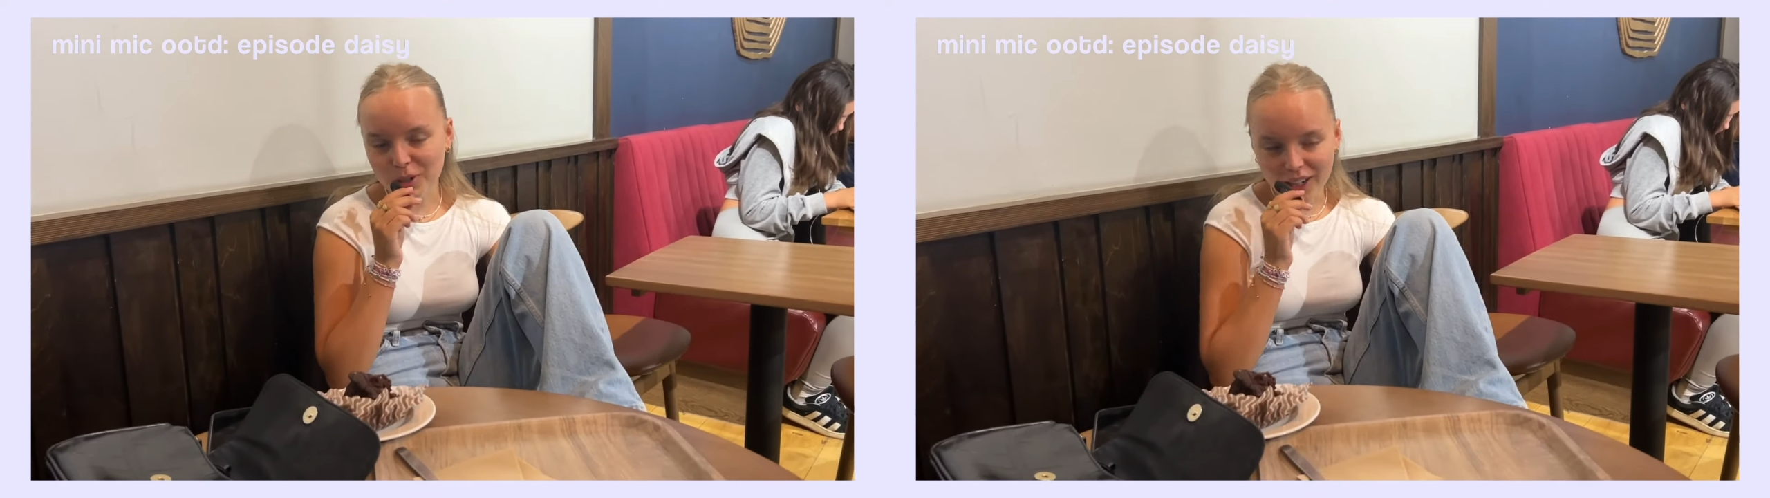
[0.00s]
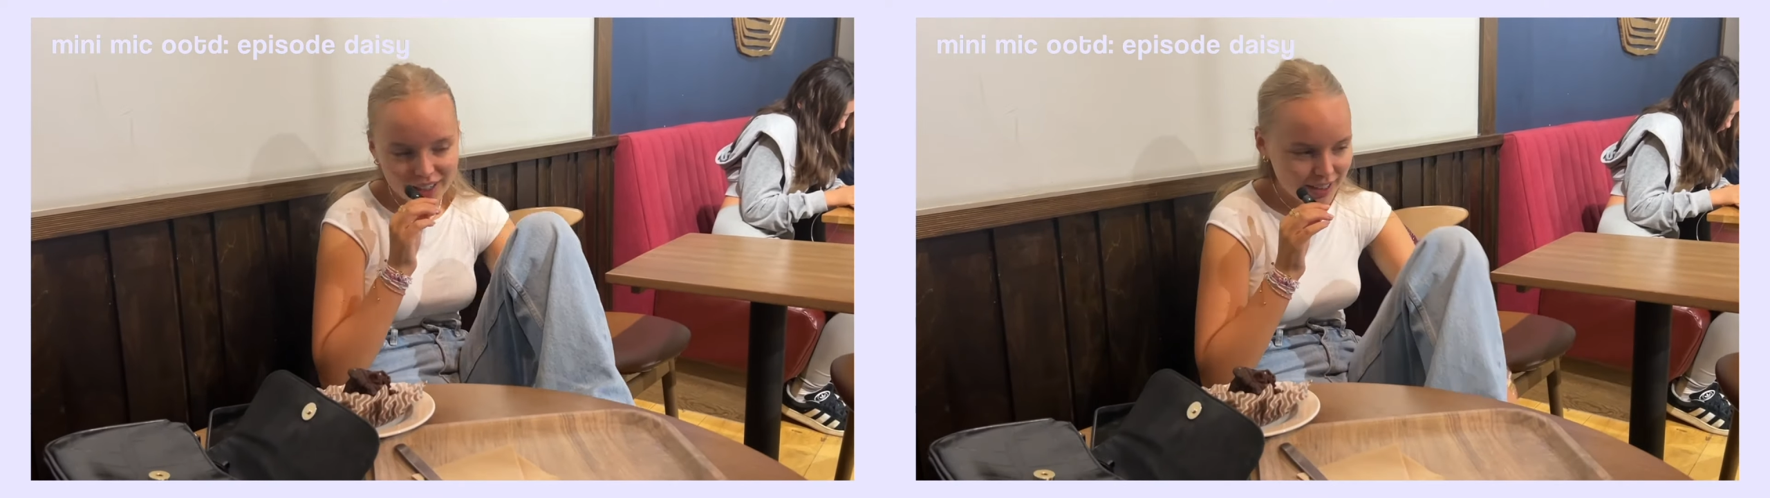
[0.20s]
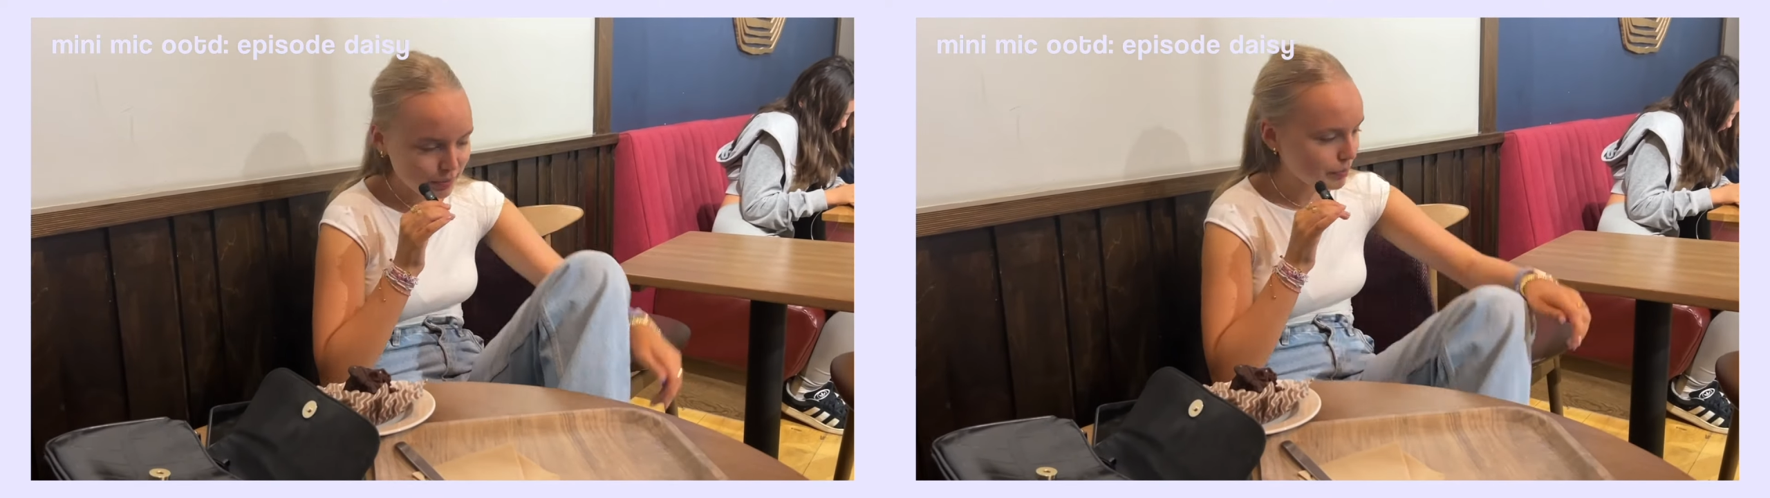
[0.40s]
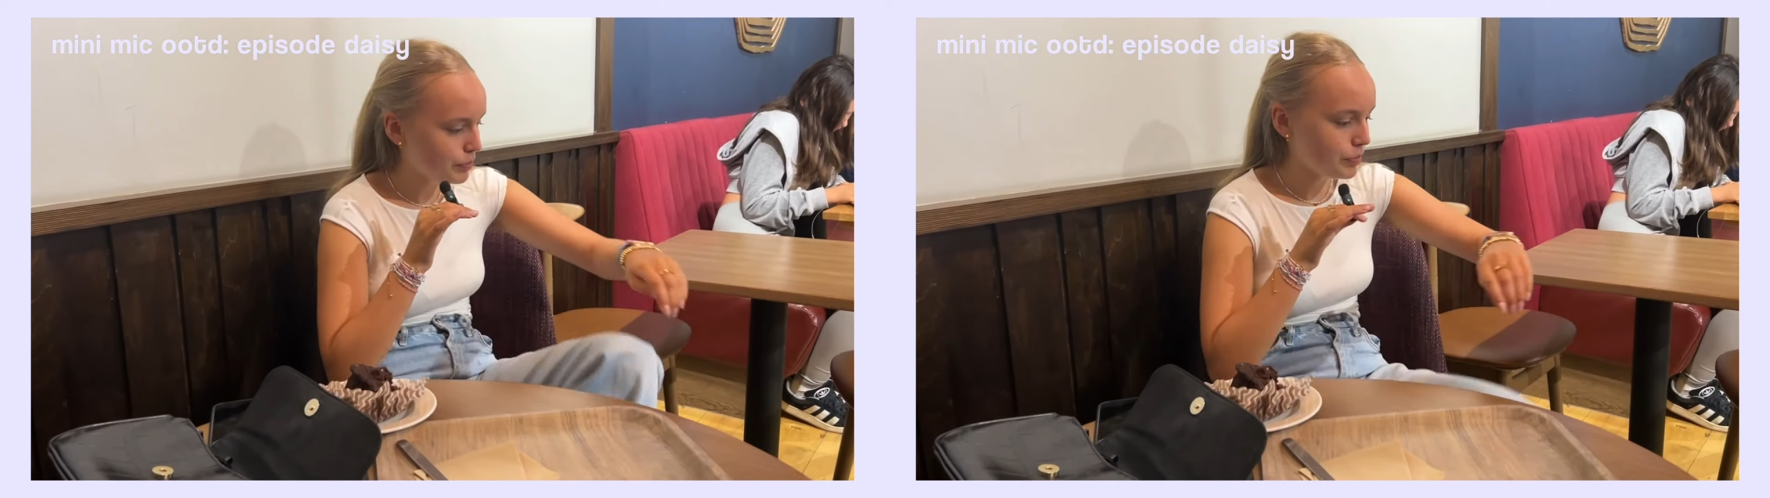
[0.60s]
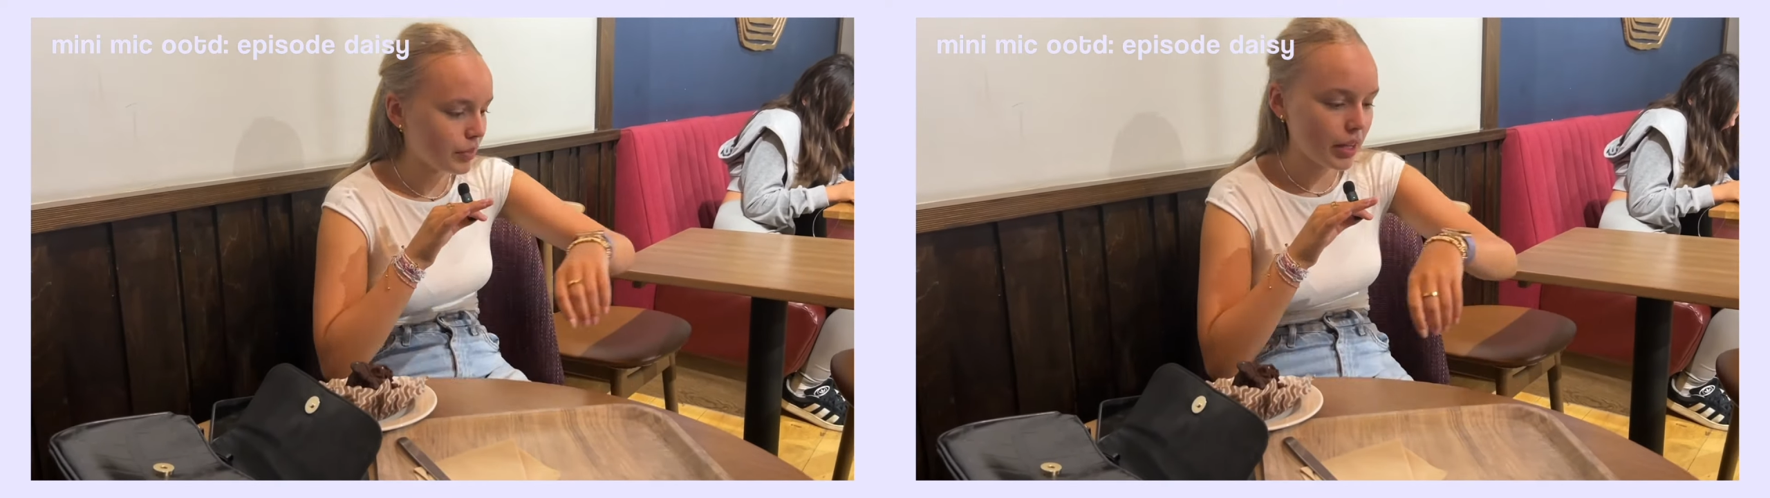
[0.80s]
Nike.
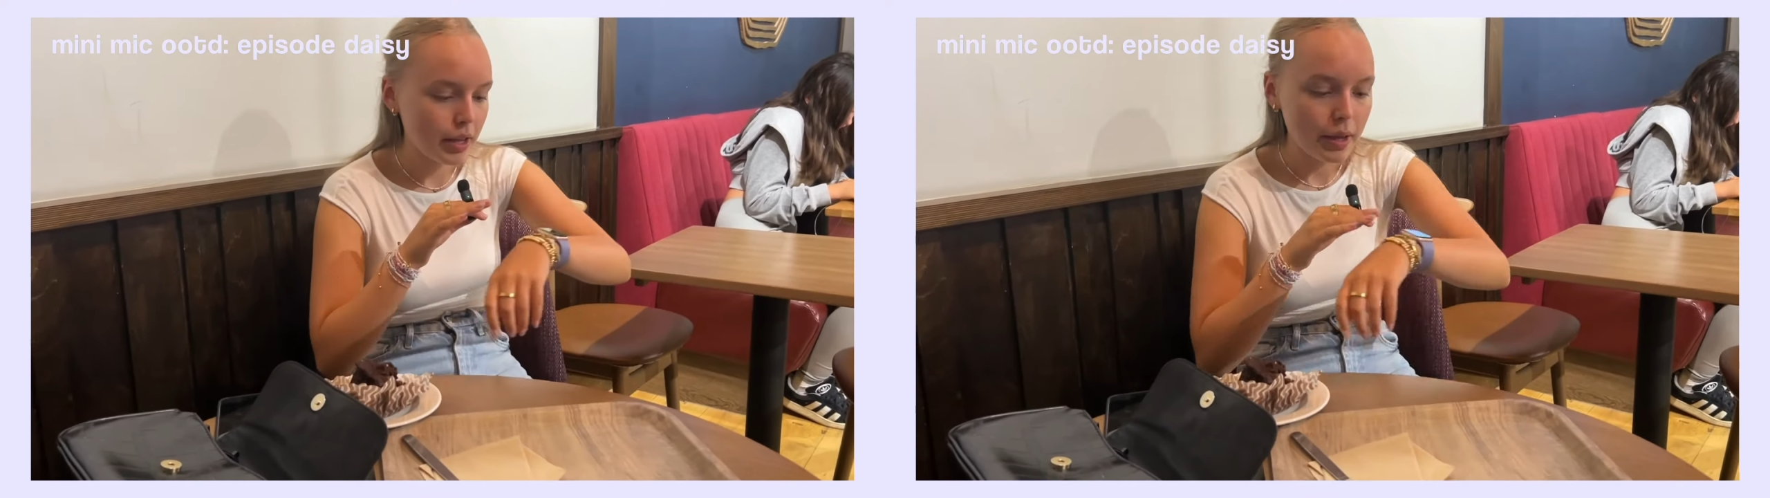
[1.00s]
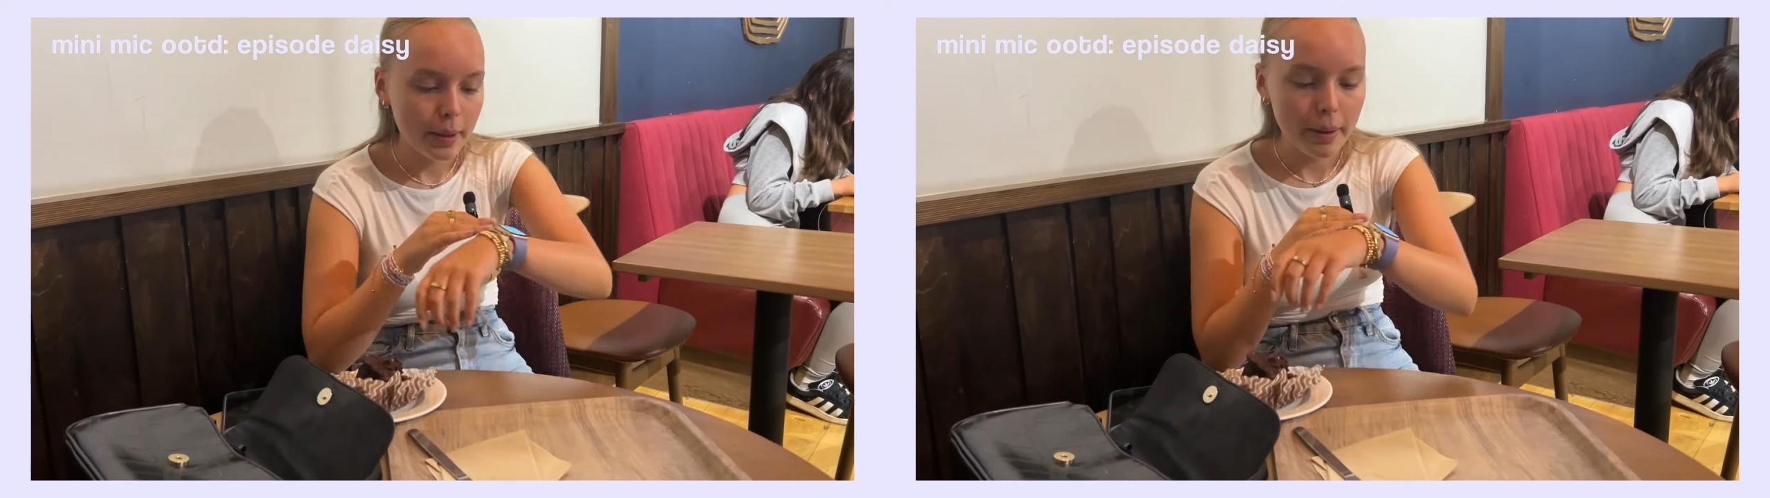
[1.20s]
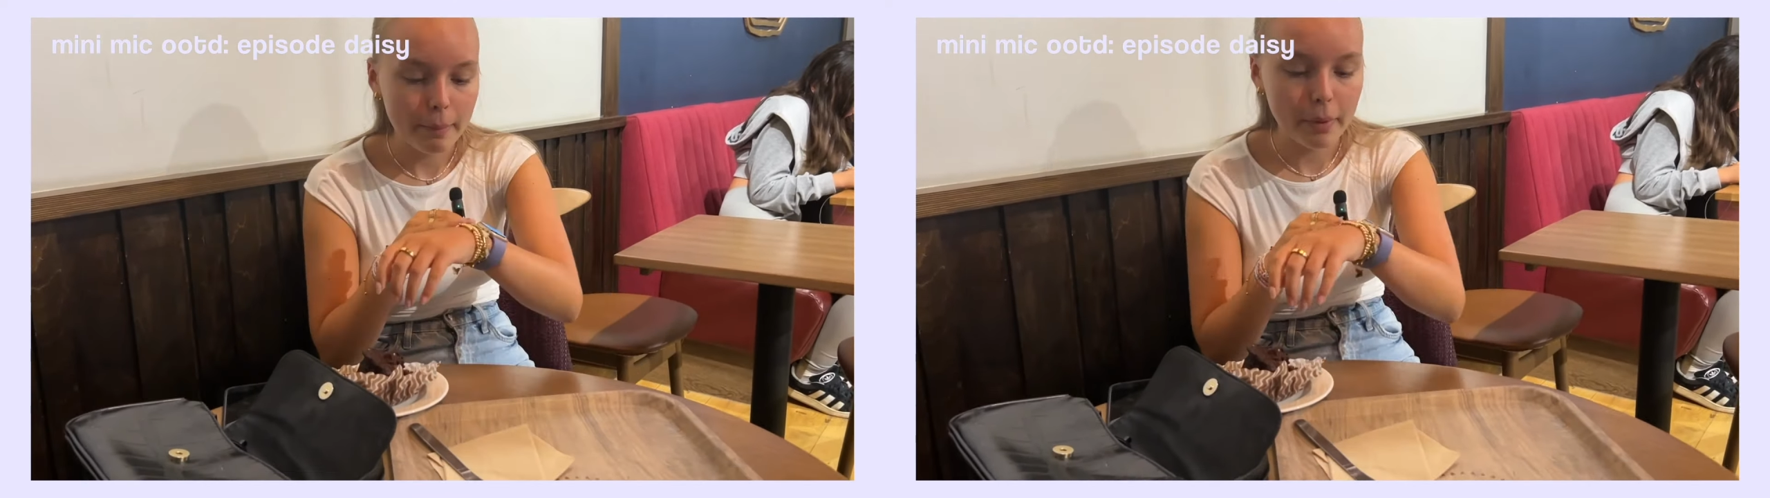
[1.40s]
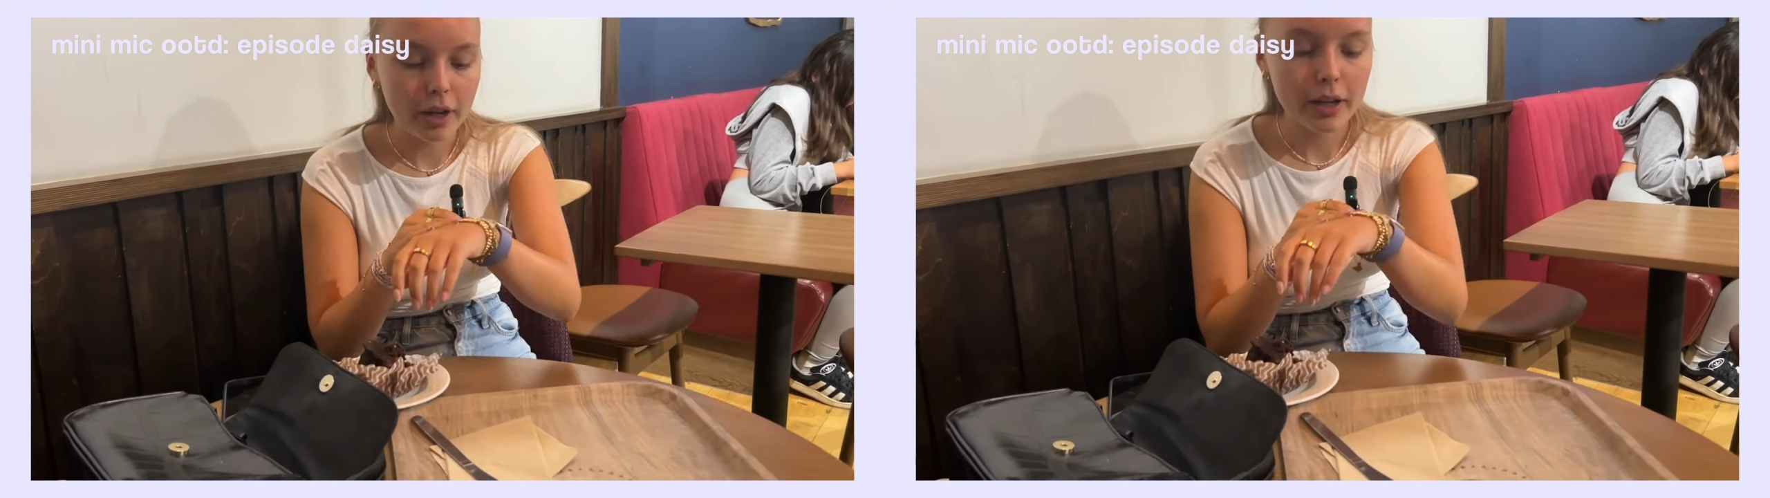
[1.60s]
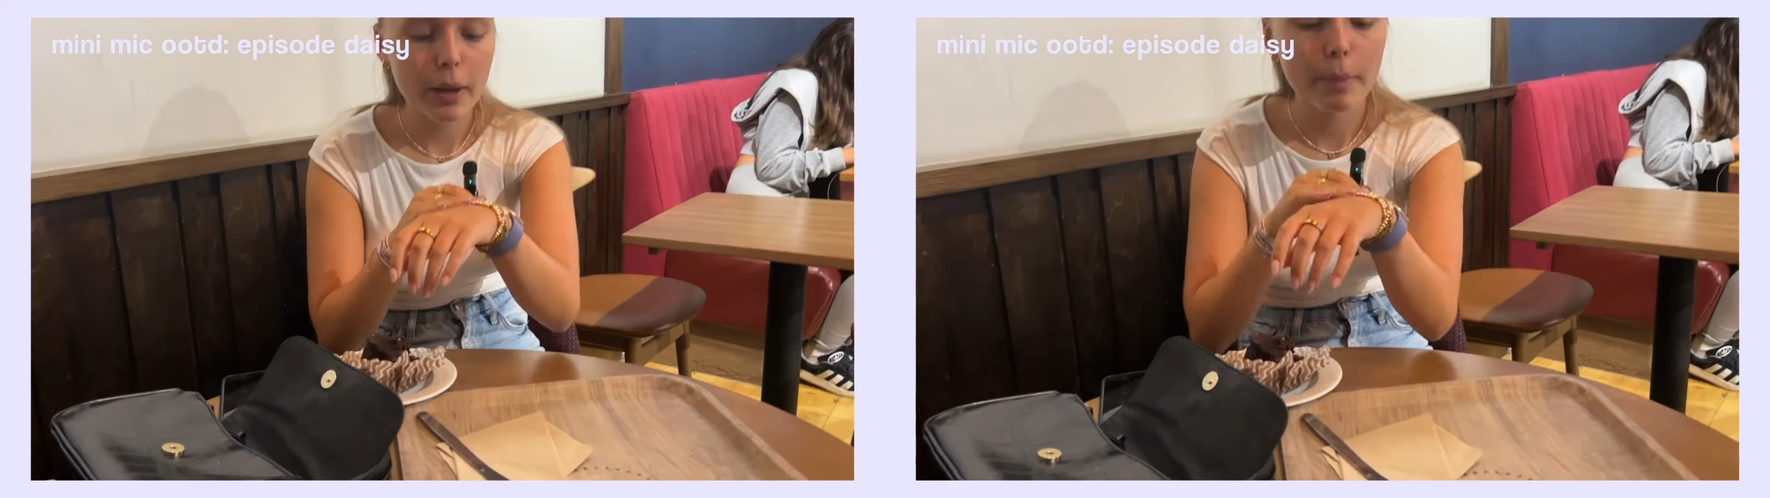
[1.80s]

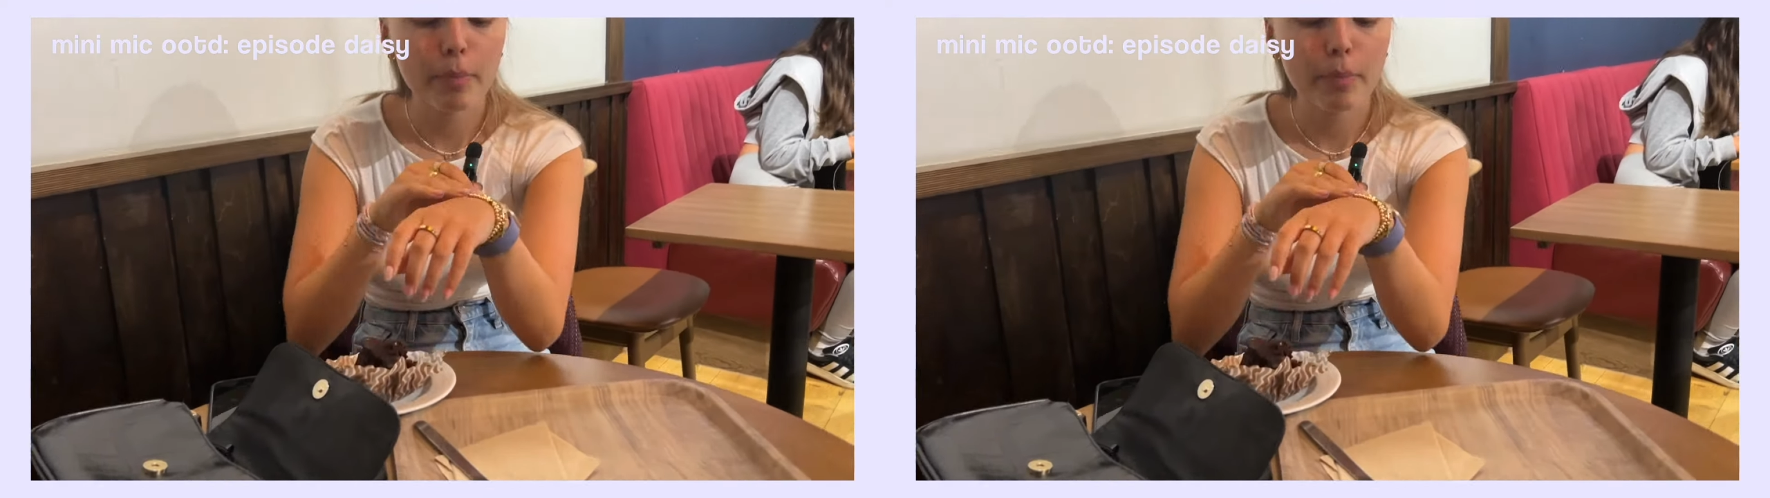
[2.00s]
My